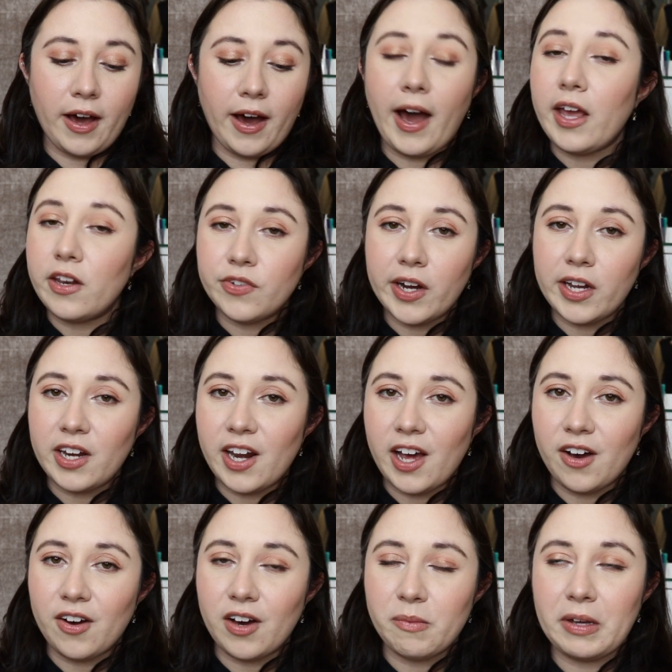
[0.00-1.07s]
I tried it
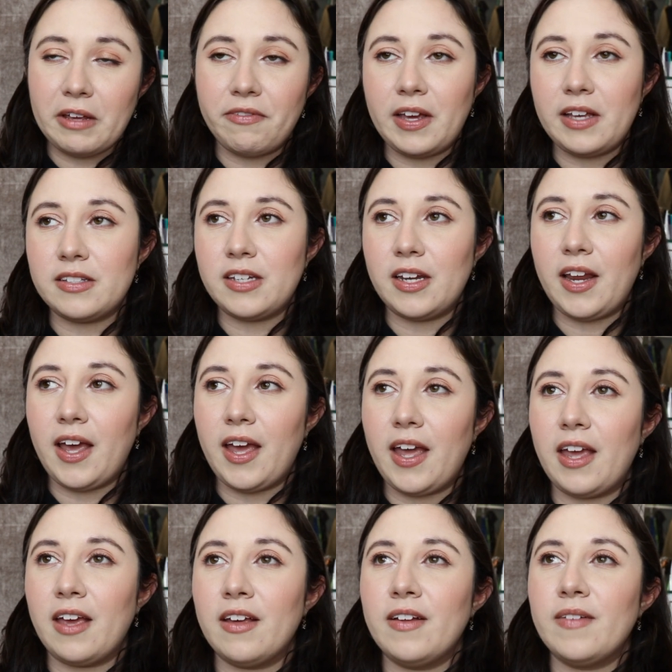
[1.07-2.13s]
out on my face
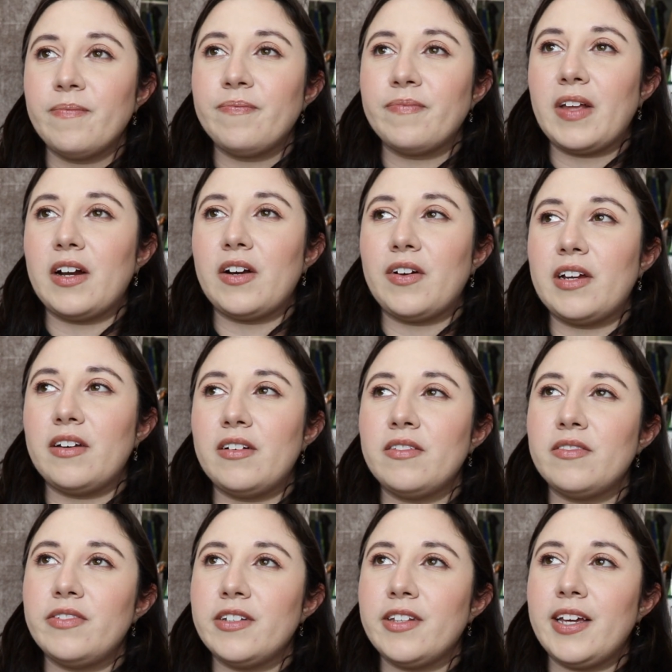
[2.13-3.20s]
today. I don't know, I
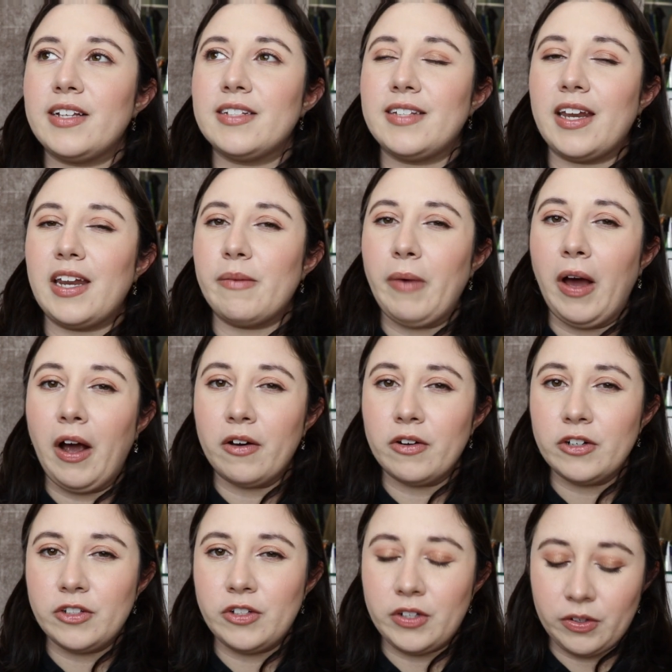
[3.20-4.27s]
don't feel like setting
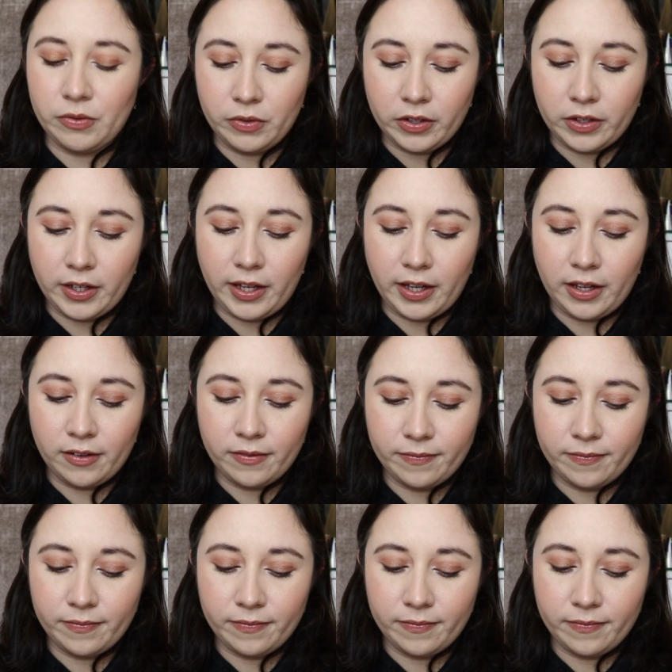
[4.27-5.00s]
powders you can really